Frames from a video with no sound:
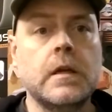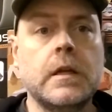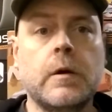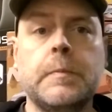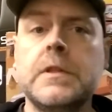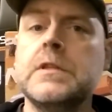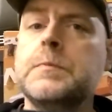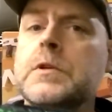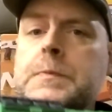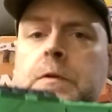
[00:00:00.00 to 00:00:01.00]
Now I put the
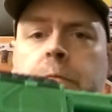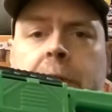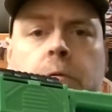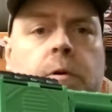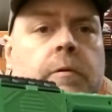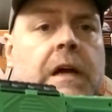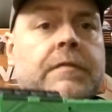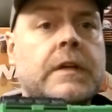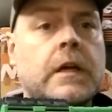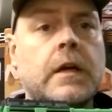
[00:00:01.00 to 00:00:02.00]
Sportsman over my
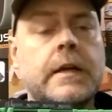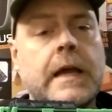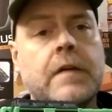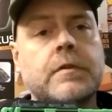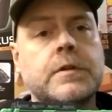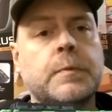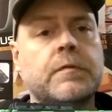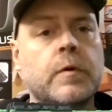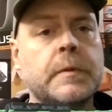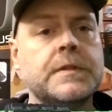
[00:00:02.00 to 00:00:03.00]
chronograph and I got an average
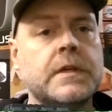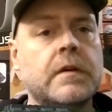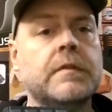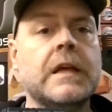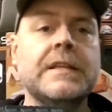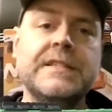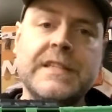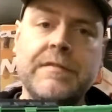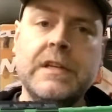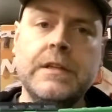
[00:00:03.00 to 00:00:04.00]
performance of
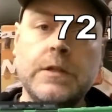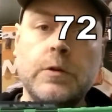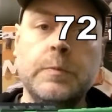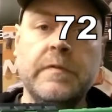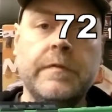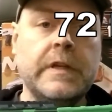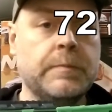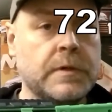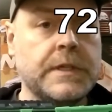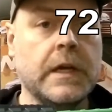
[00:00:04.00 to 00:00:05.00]
72 feet
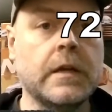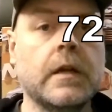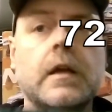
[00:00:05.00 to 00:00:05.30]
per second.